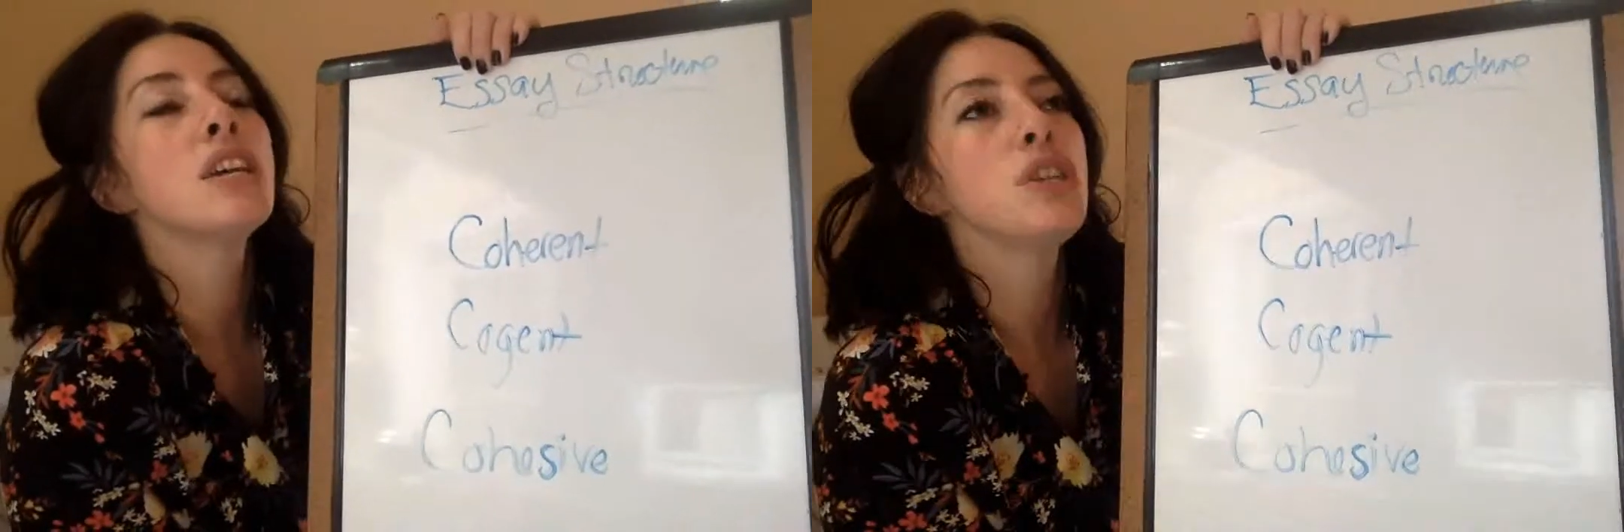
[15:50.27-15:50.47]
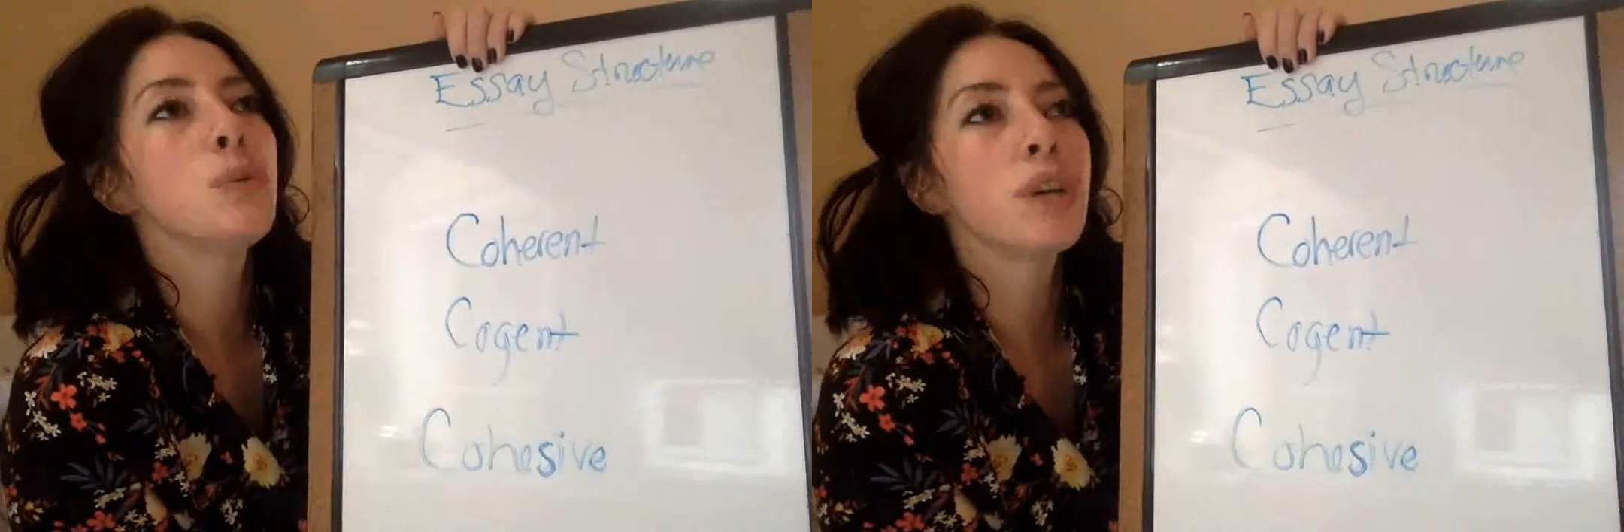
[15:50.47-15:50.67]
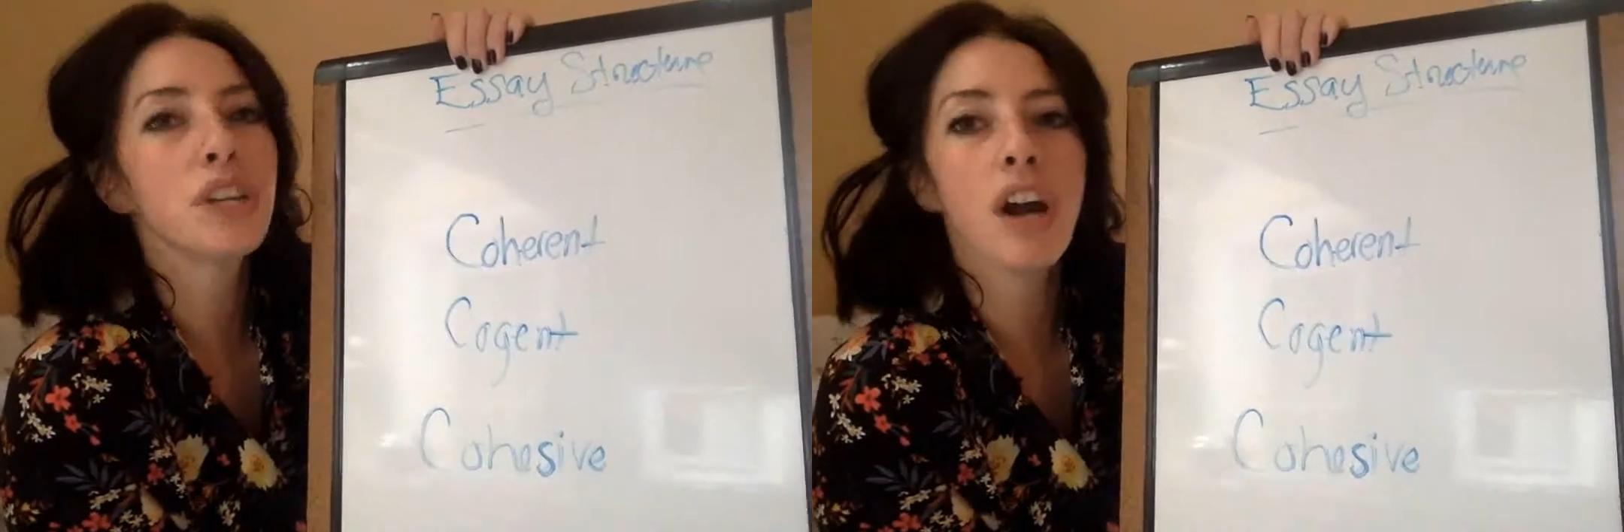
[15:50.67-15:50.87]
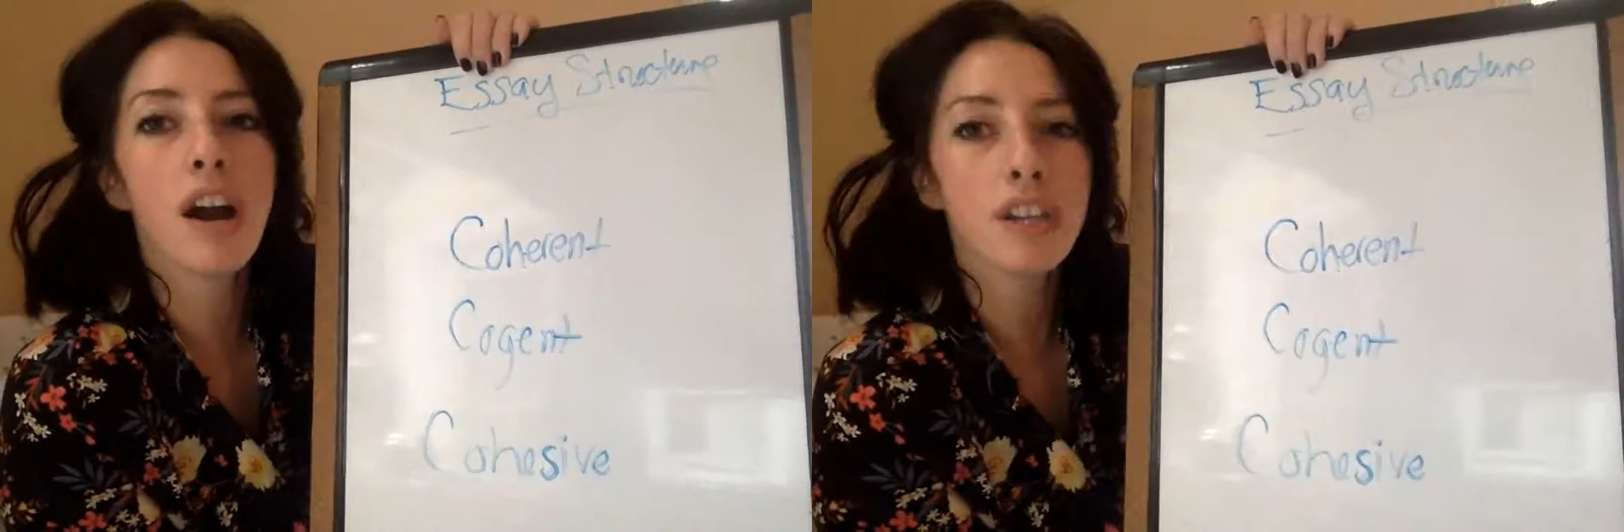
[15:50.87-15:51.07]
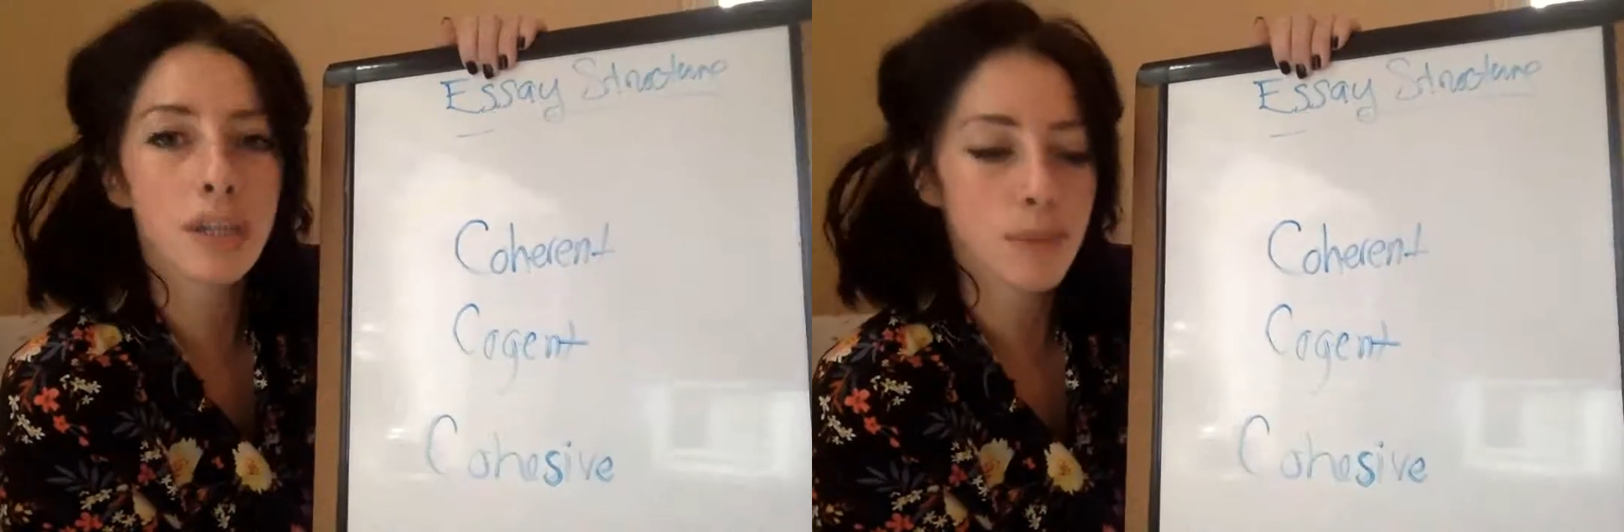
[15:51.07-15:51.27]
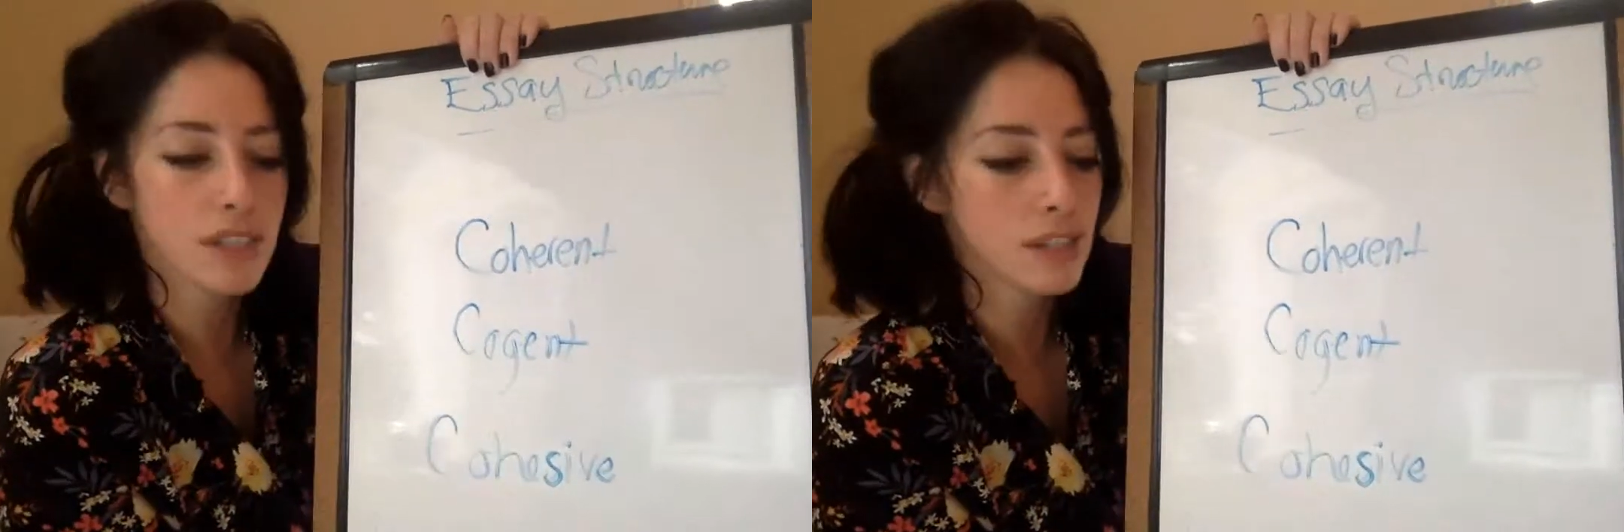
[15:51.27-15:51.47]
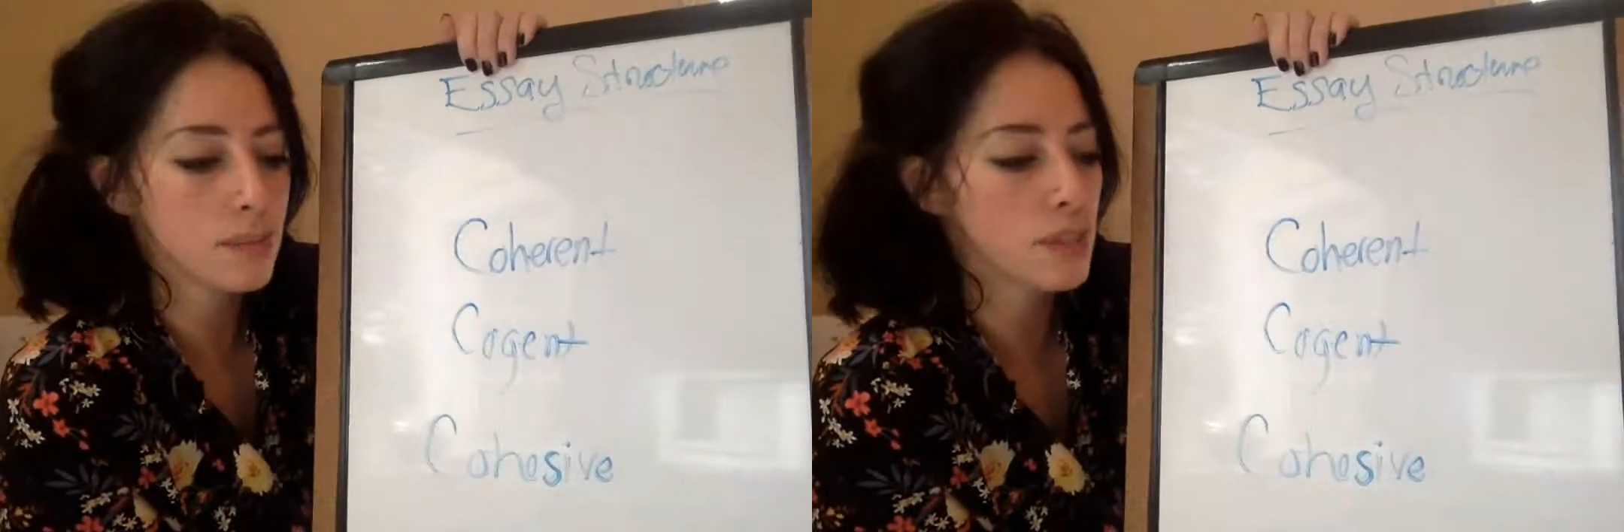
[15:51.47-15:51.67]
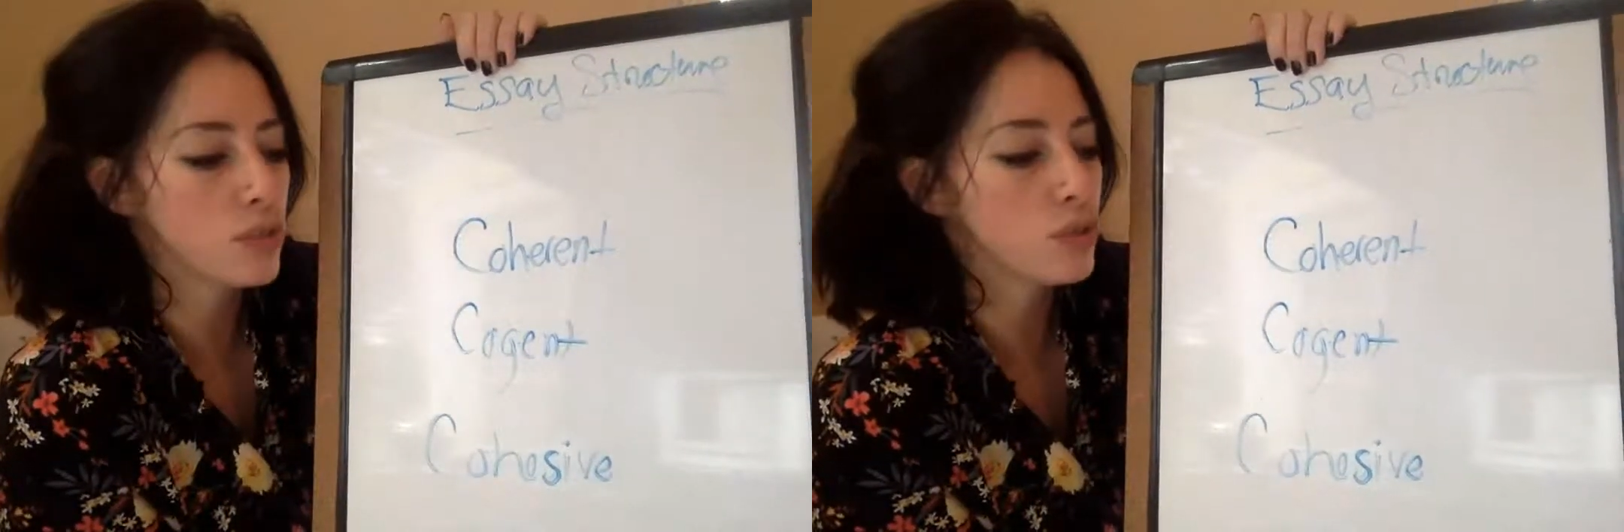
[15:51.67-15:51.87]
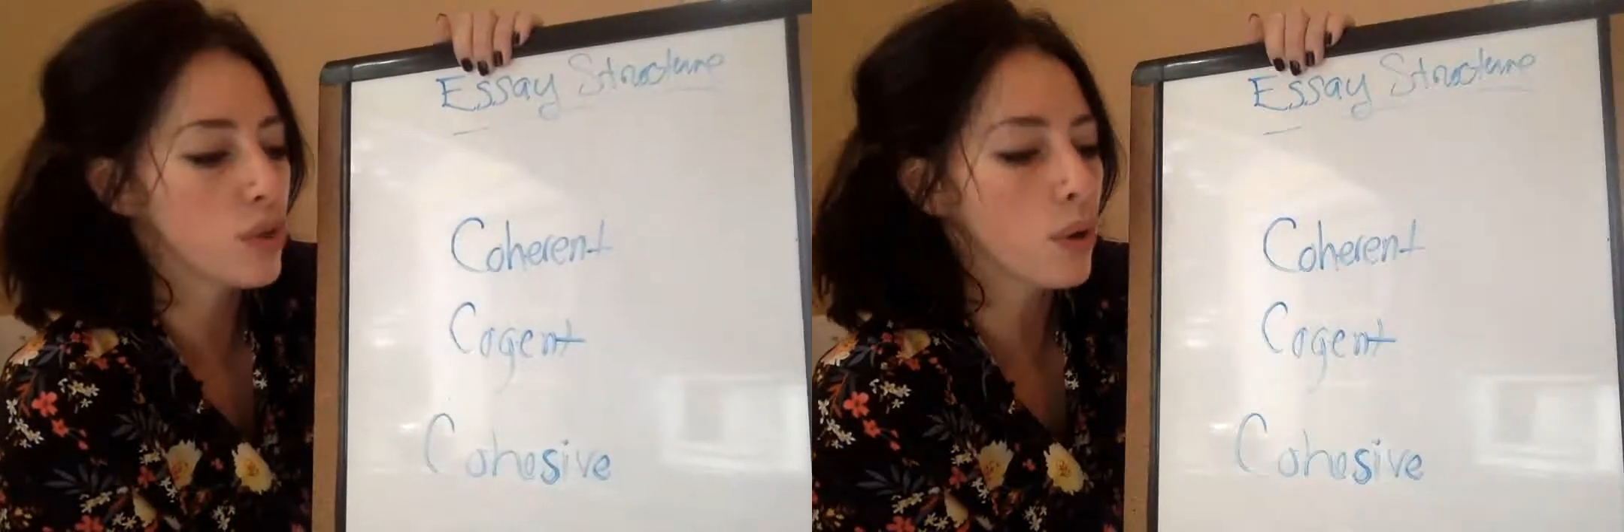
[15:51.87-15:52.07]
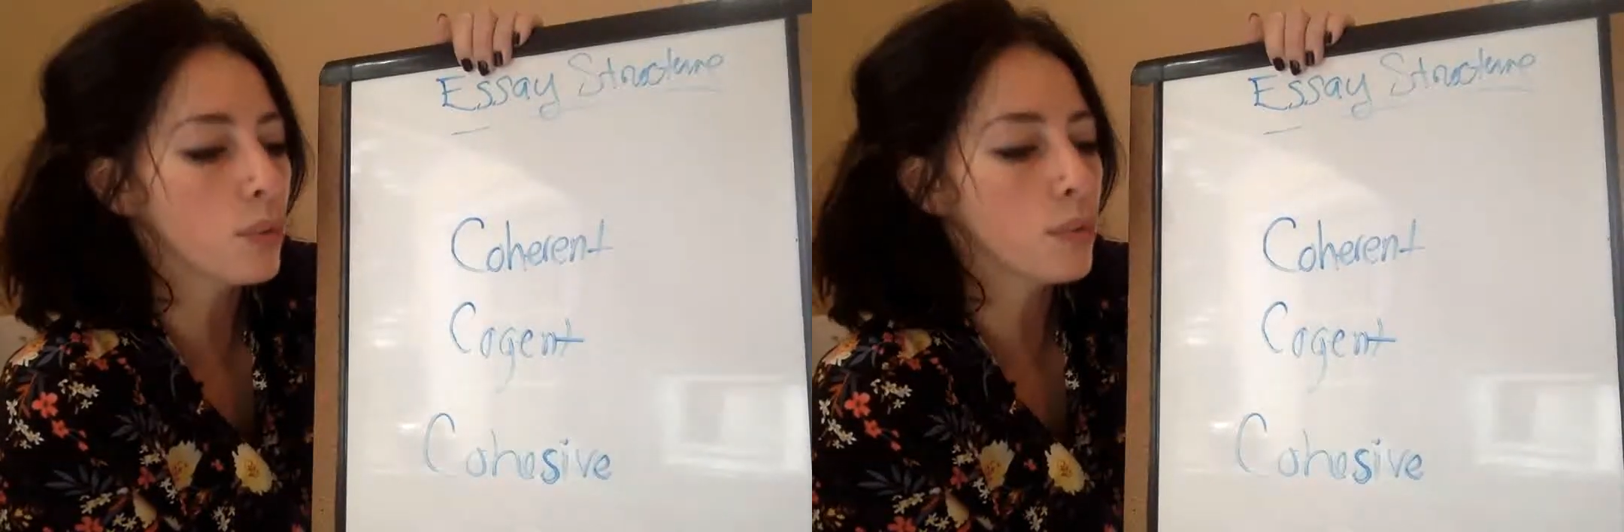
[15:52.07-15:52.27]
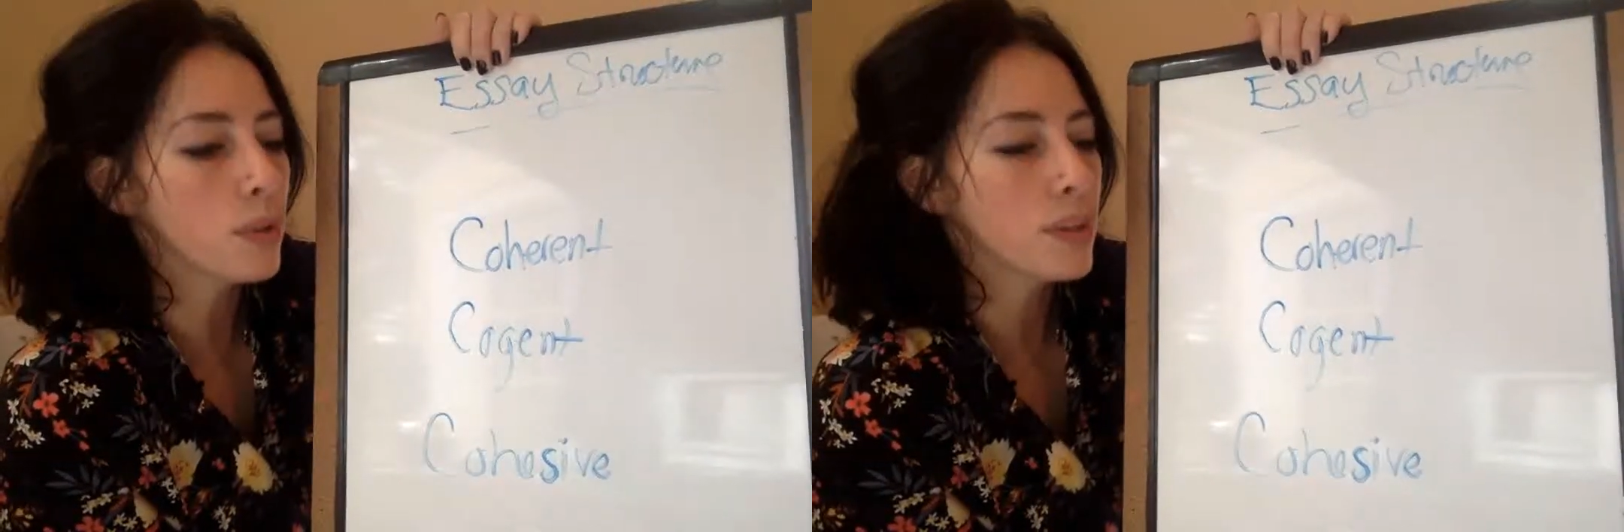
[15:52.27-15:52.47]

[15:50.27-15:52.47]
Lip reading: You want your arguments to be so